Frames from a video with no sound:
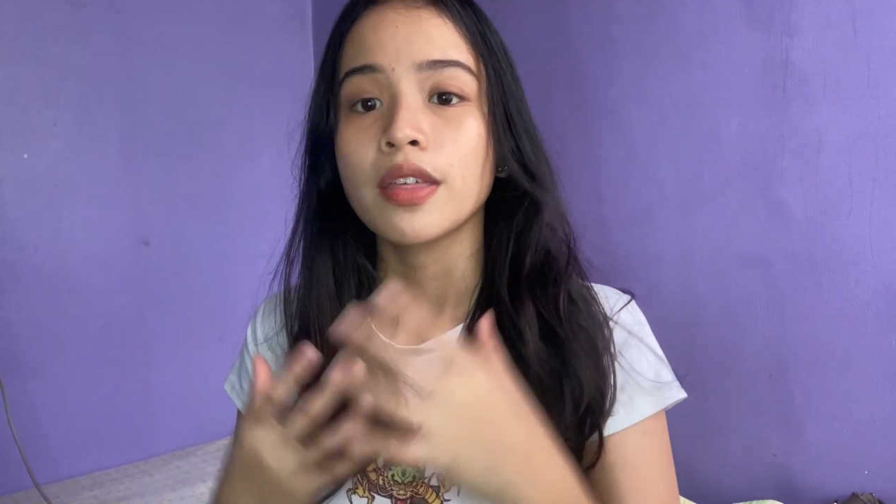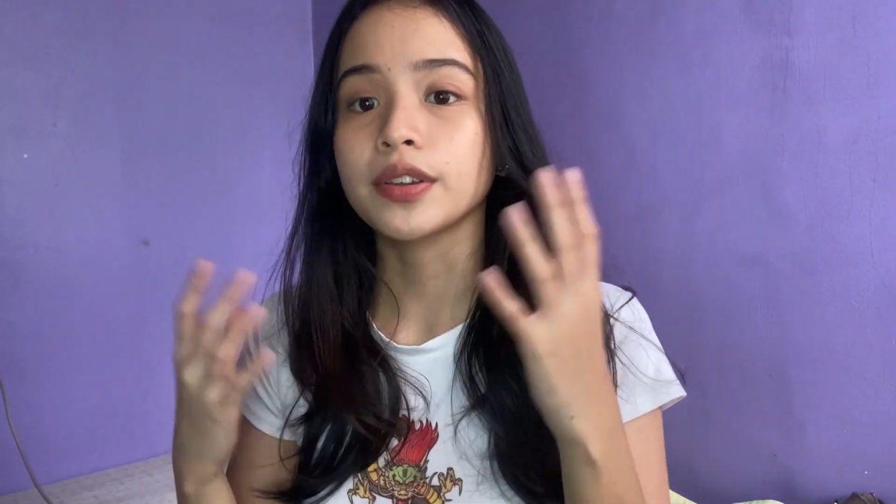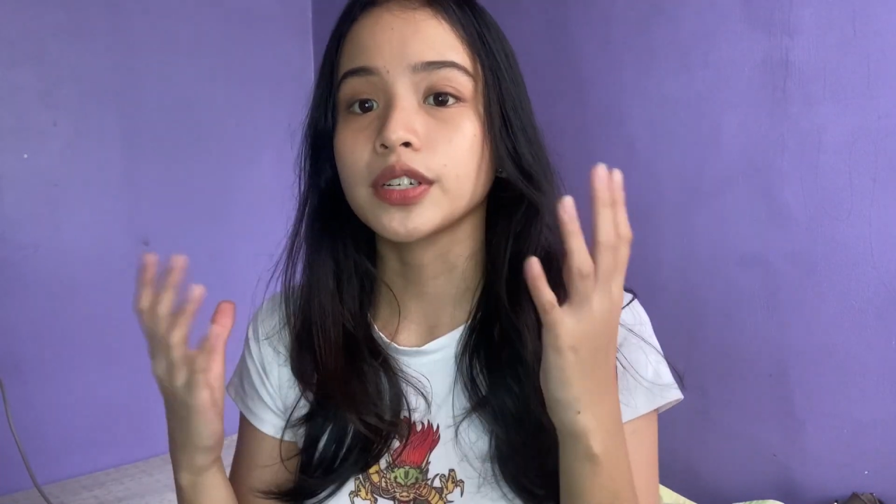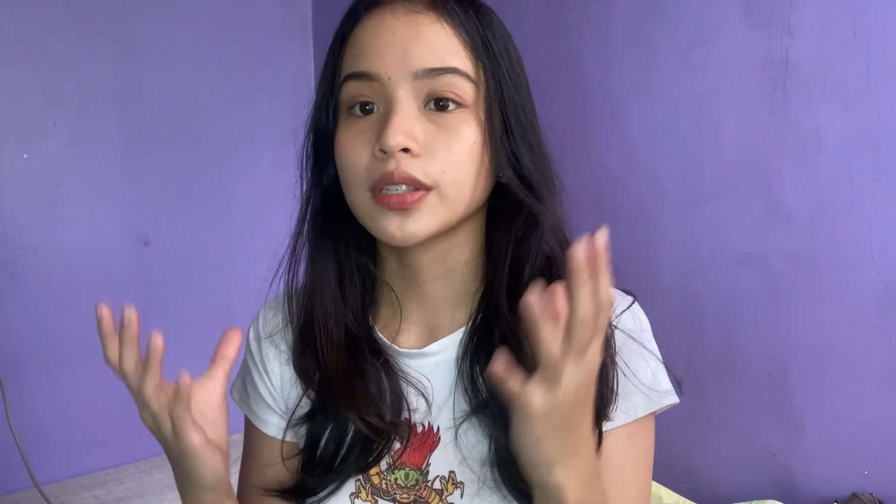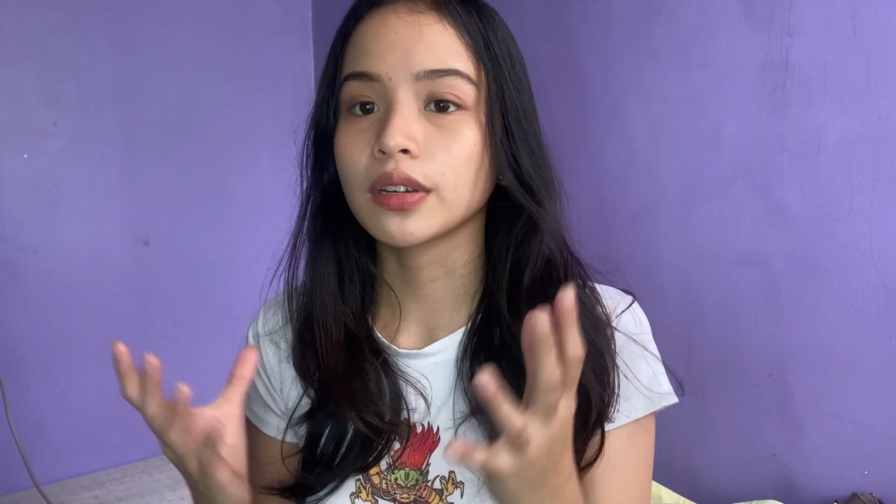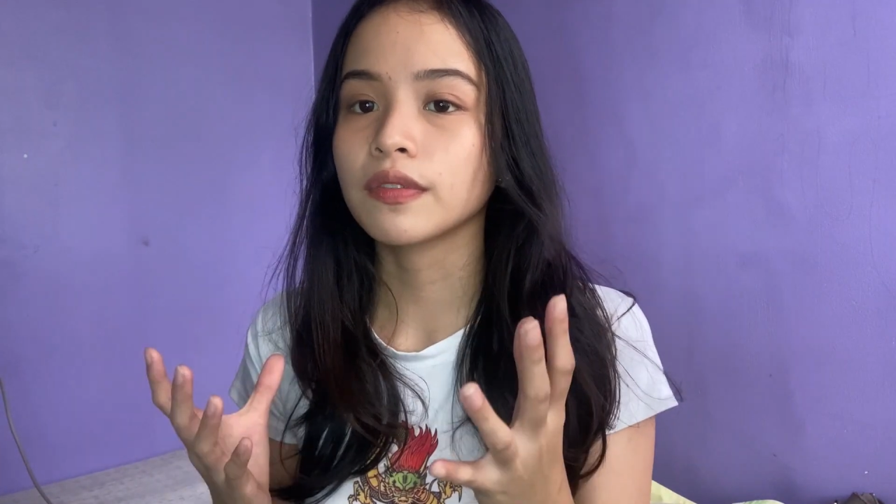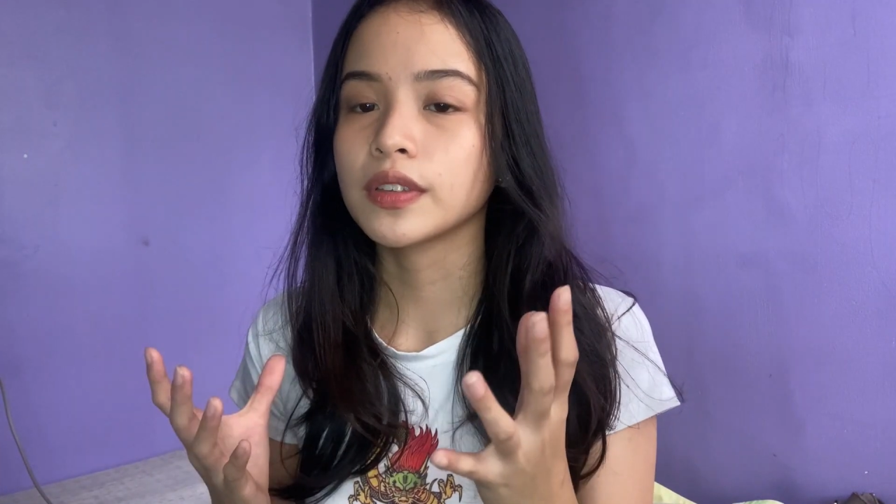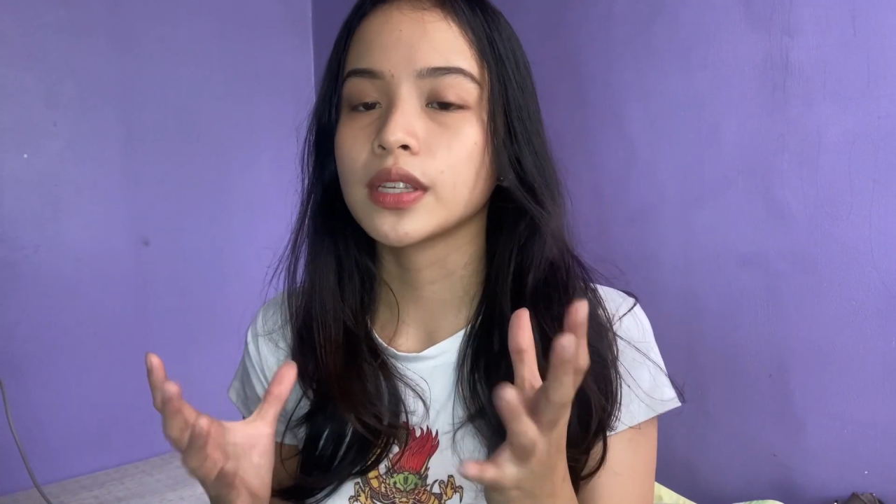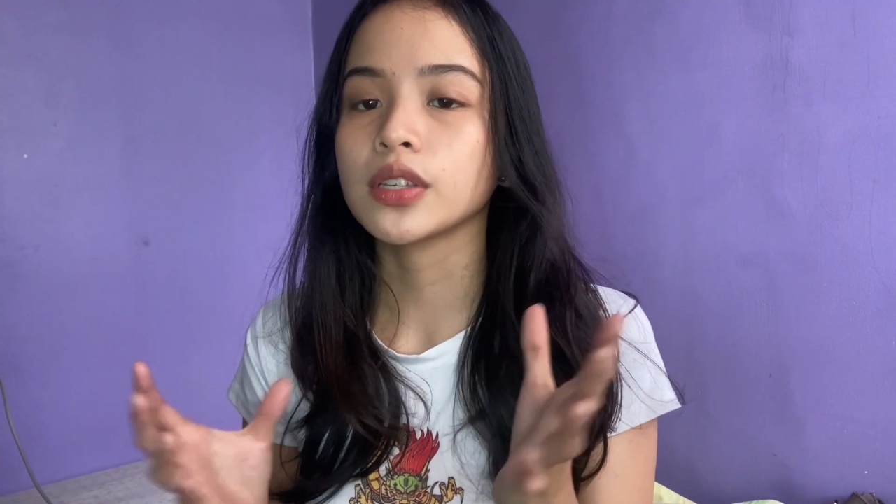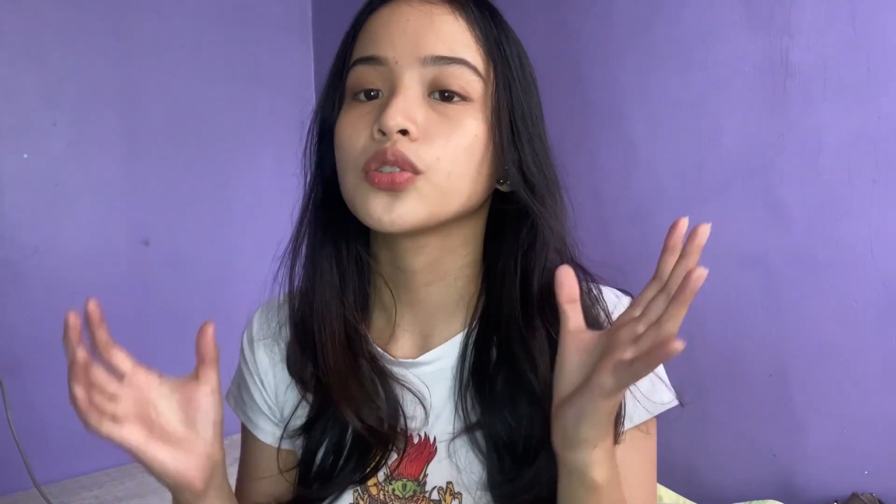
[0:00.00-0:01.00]
their
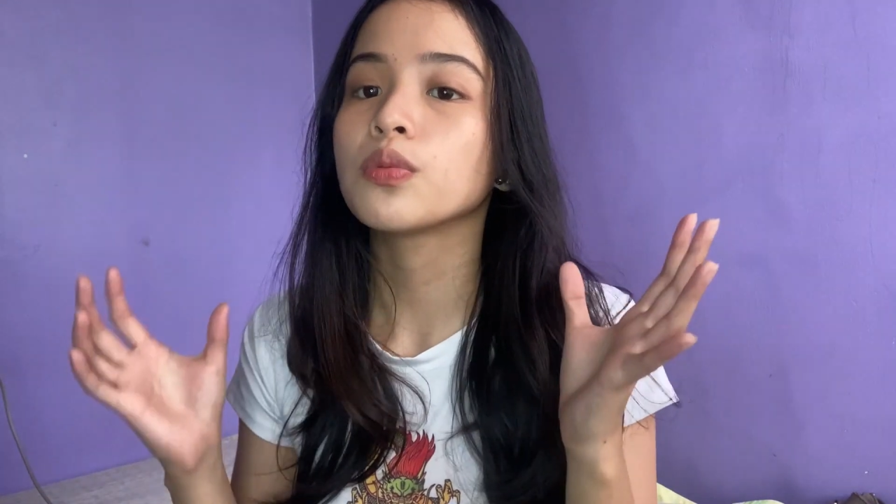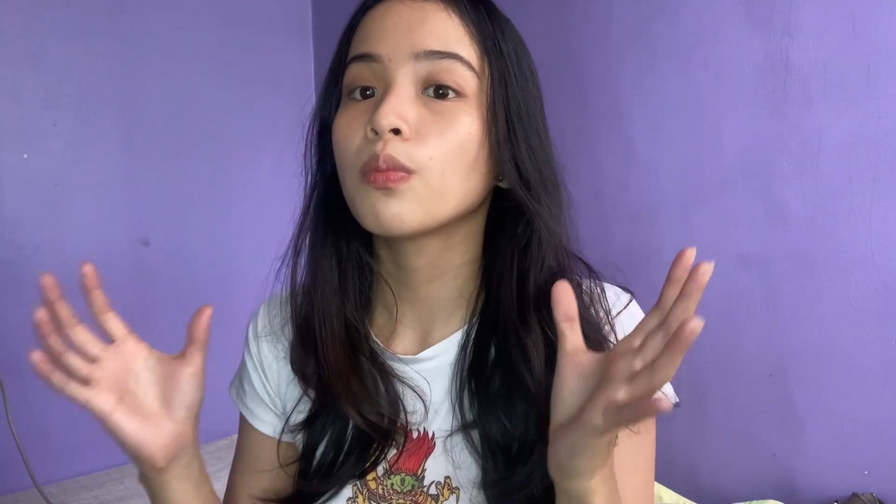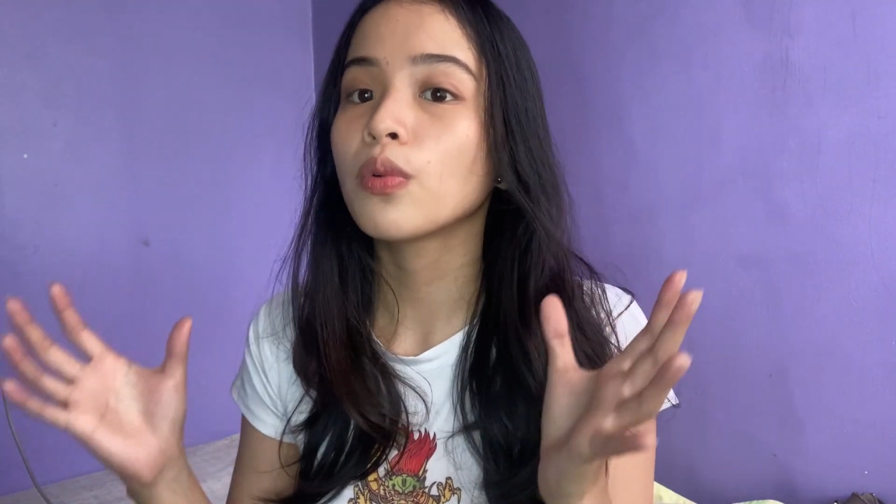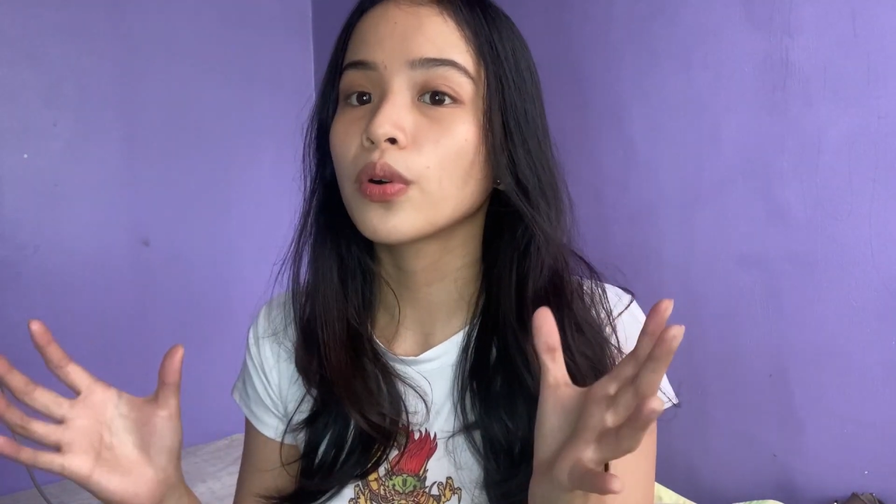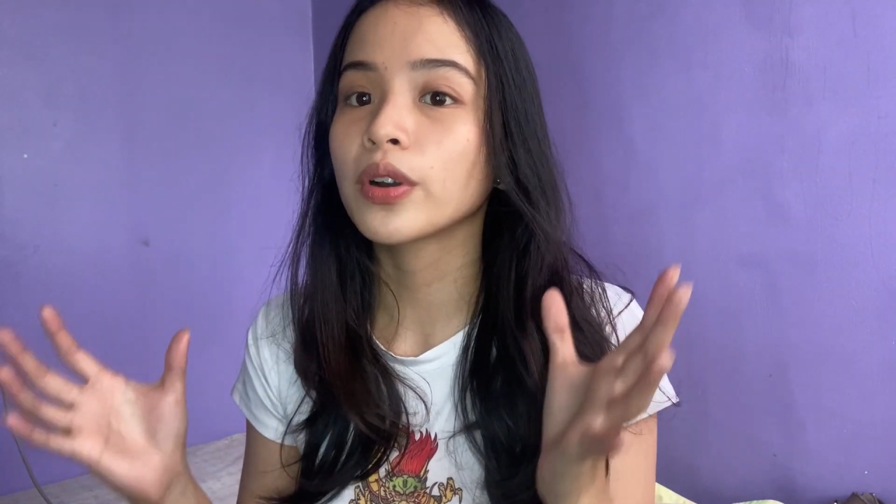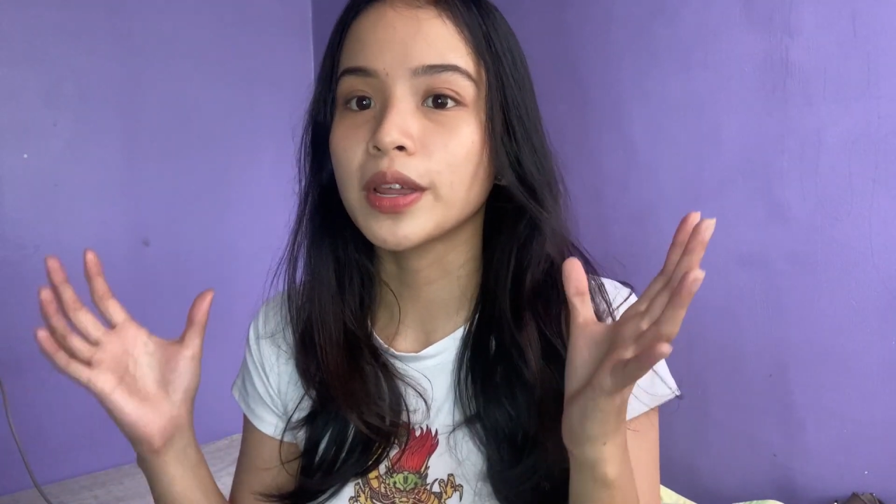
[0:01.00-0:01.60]
services to more